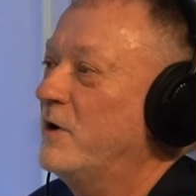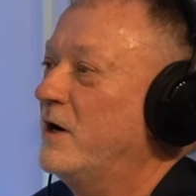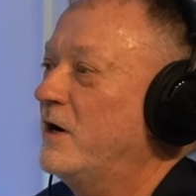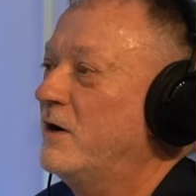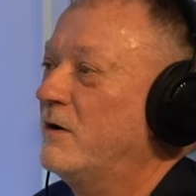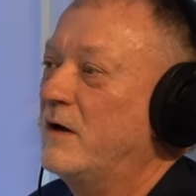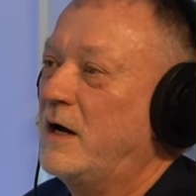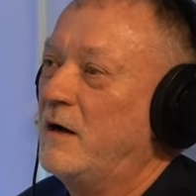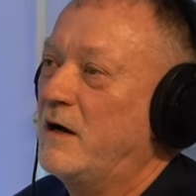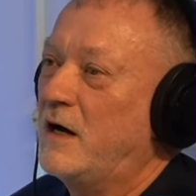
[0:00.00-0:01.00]
where
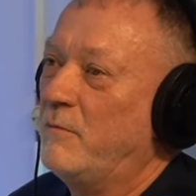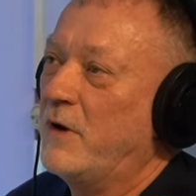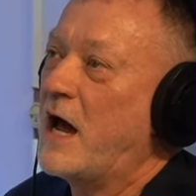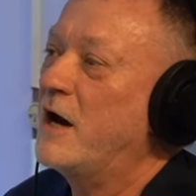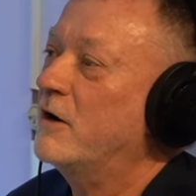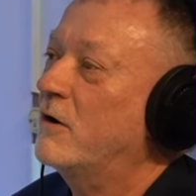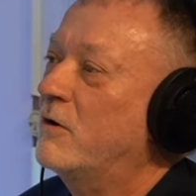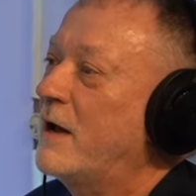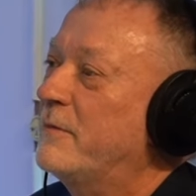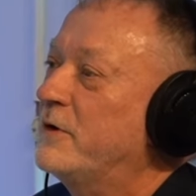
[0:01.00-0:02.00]
I, I'm not
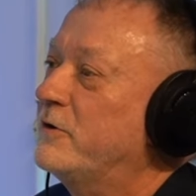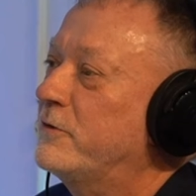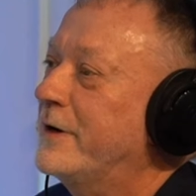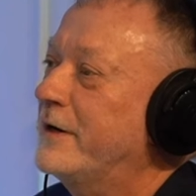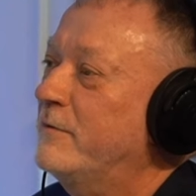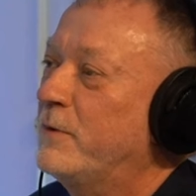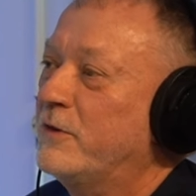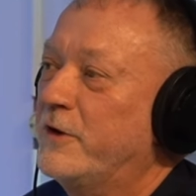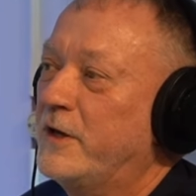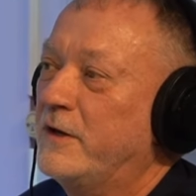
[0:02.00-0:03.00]
grabbing a drink,
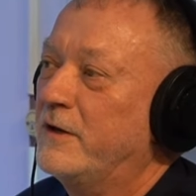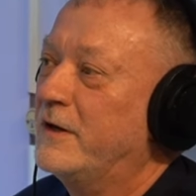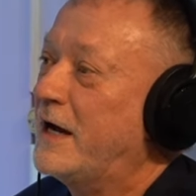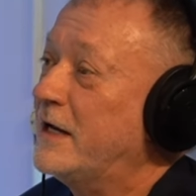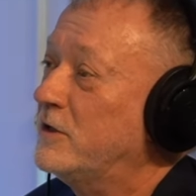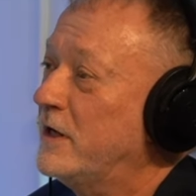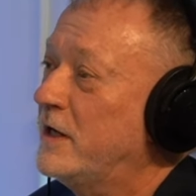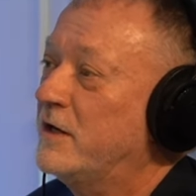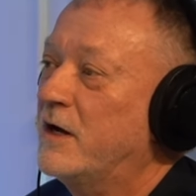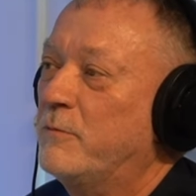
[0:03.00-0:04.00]
but then I
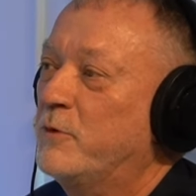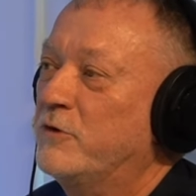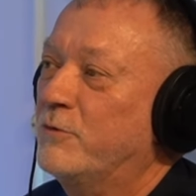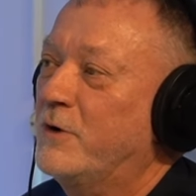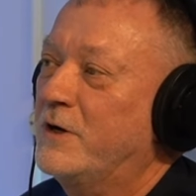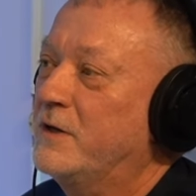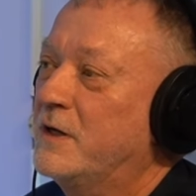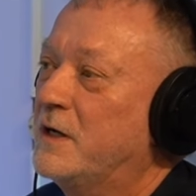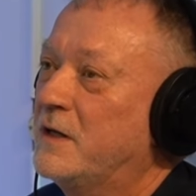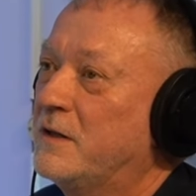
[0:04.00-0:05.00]
end up with
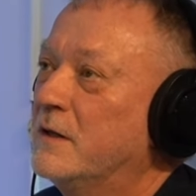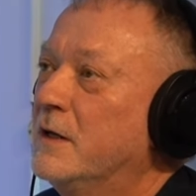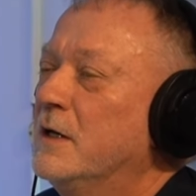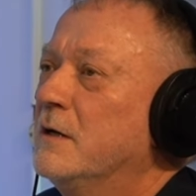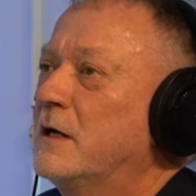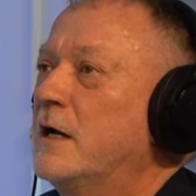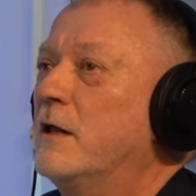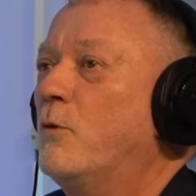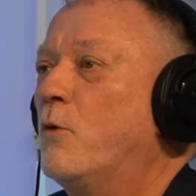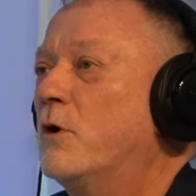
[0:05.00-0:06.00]
one, and
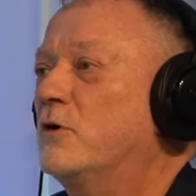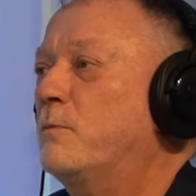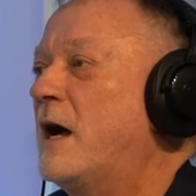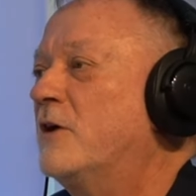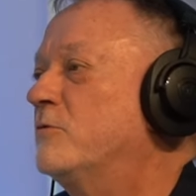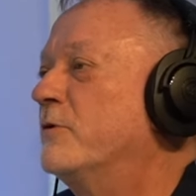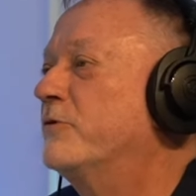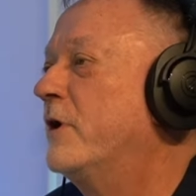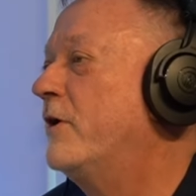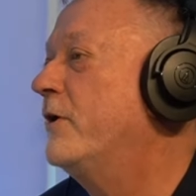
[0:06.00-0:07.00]
kind of the worst possible
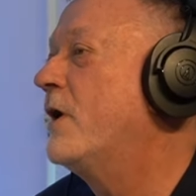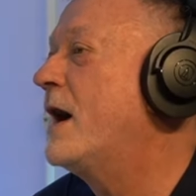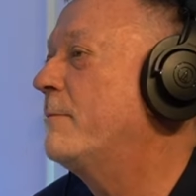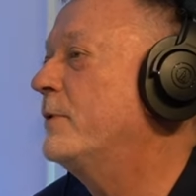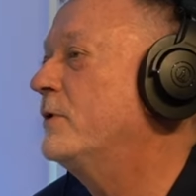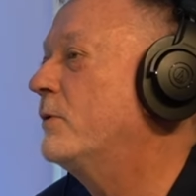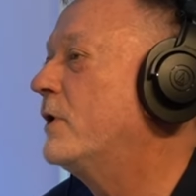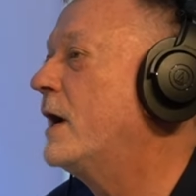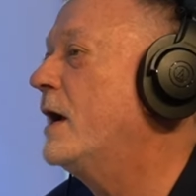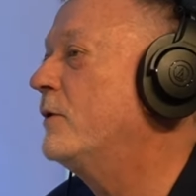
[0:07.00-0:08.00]
scenario happened
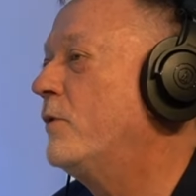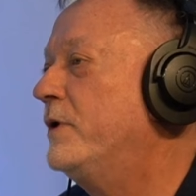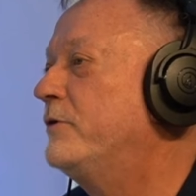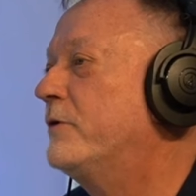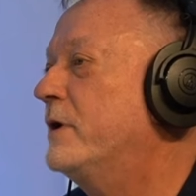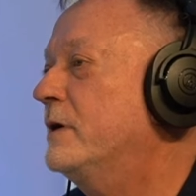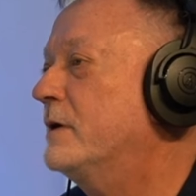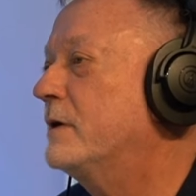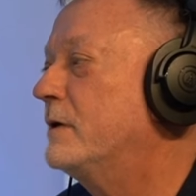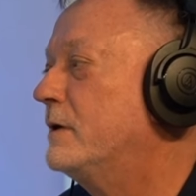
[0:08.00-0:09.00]
where I had one
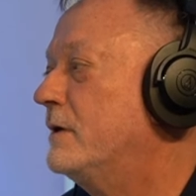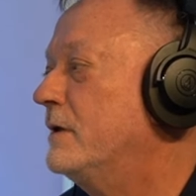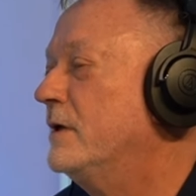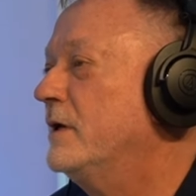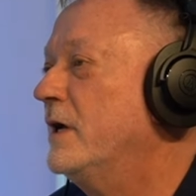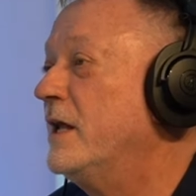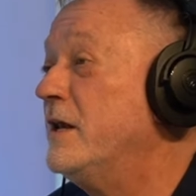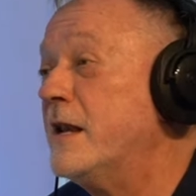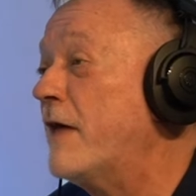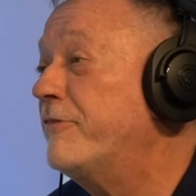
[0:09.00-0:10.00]
drink,
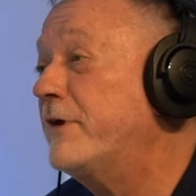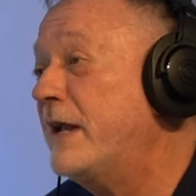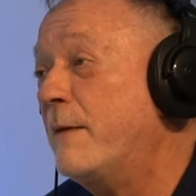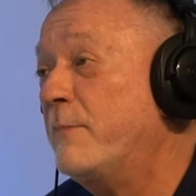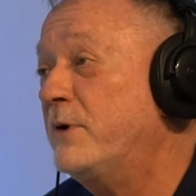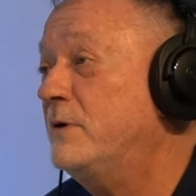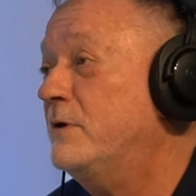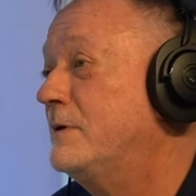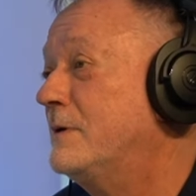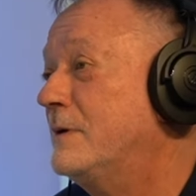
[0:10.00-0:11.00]
and nothing
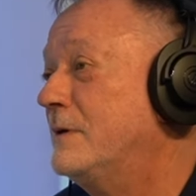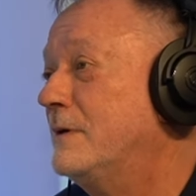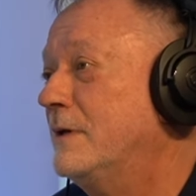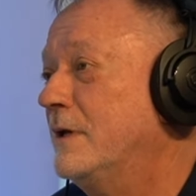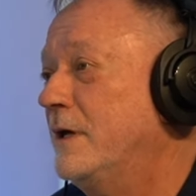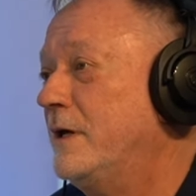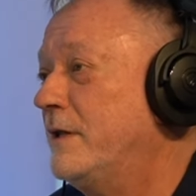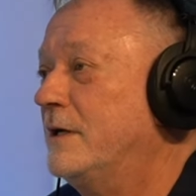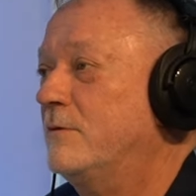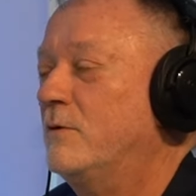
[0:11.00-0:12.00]
happened, and
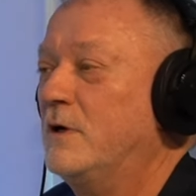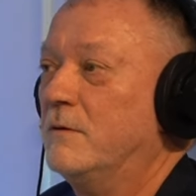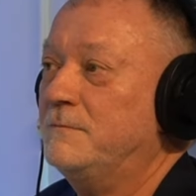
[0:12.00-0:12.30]
I think, well,